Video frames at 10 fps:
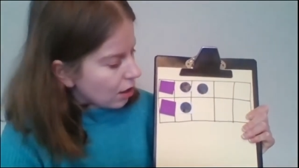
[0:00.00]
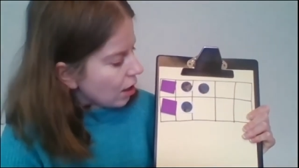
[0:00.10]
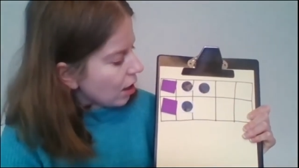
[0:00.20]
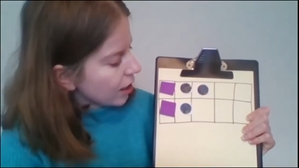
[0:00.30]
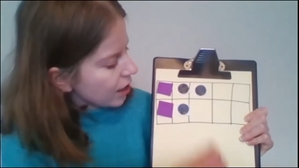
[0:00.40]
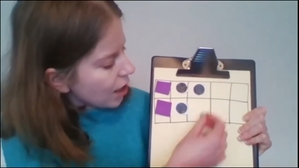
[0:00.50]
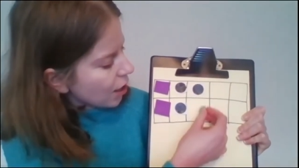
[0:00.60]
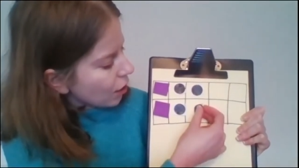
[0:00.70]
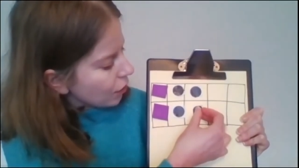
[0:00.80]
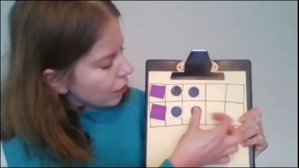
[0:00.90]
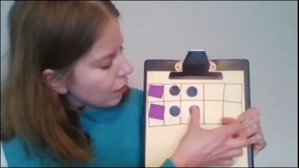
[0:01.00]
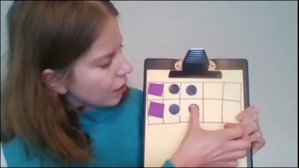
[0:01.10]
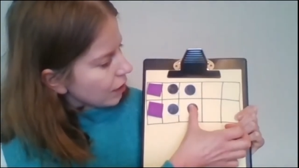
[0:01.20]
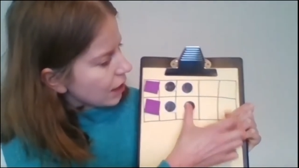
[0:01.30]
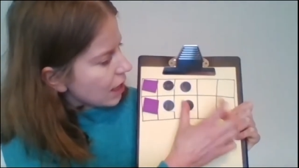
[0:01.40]
I know
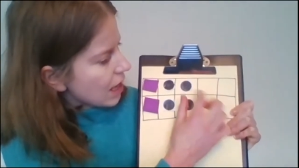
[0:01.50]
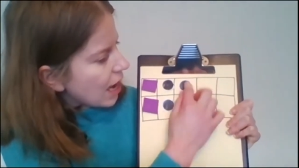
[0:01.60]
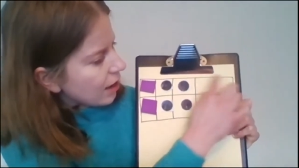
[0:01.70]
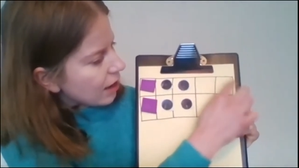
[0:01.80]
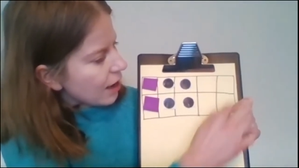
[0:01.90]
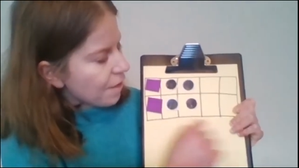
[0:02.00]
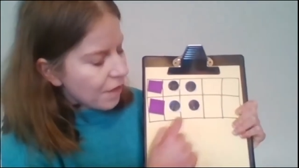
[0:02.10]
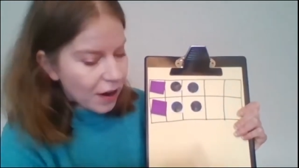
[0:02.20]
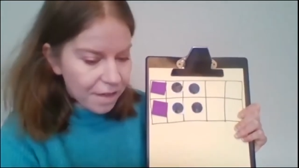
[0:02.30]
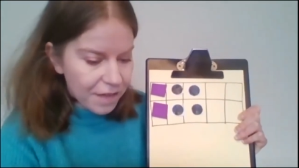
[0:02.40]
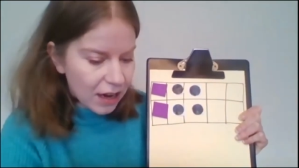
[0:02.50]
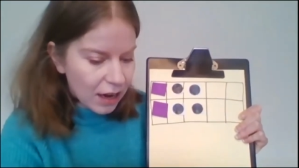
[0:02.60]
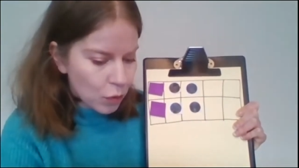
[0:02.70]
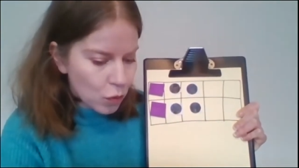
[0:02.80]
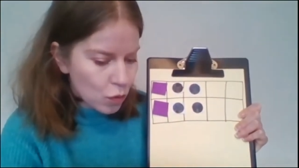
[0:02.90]
that if I fill
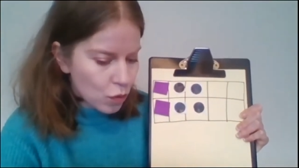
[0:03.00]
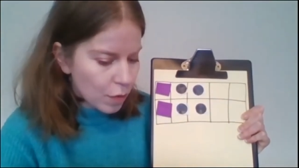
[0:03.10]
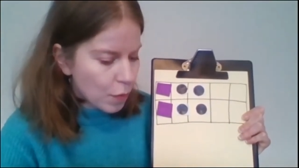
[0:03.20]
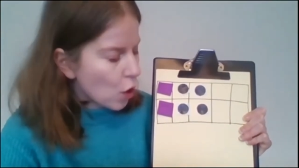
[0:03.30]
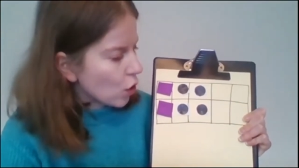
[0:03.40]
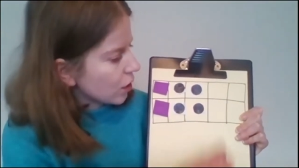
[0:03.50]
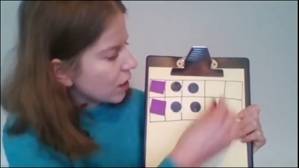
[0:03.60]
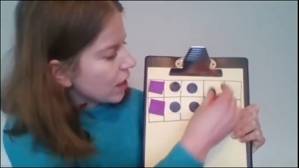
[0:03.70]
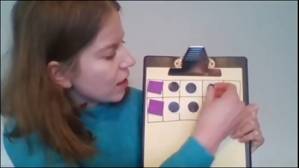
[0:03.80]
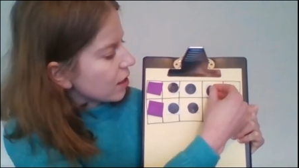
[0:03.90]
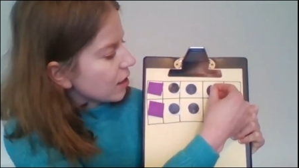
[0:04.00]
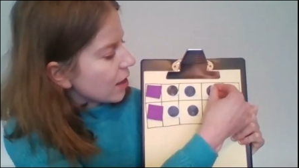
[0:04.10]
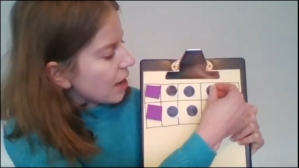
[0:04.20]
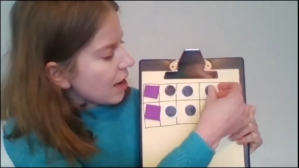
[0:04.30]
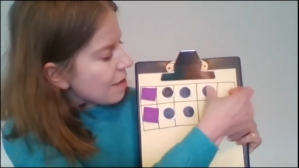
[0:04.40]
up all the boxes
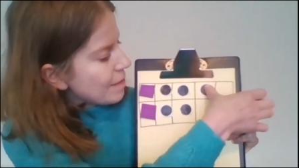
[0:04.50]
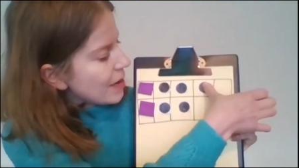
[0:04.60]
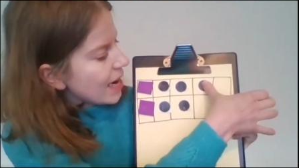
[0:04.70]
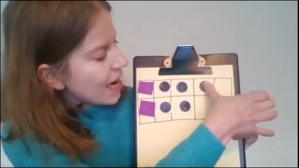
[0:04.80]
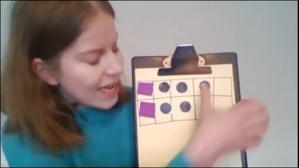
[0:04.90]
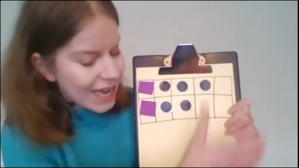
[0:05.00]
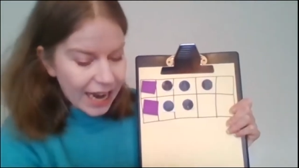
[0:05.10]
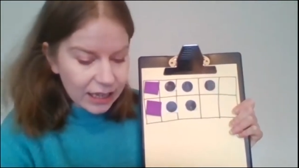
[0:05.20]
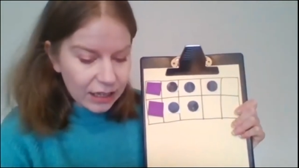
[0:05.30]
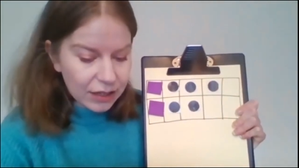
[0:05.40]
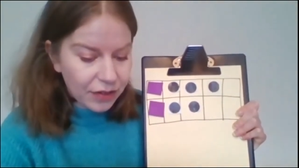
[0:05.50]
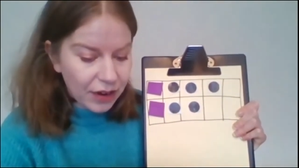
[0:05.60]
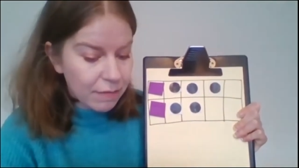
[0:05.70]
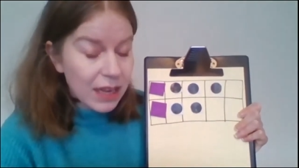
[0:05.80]
in my tens frame,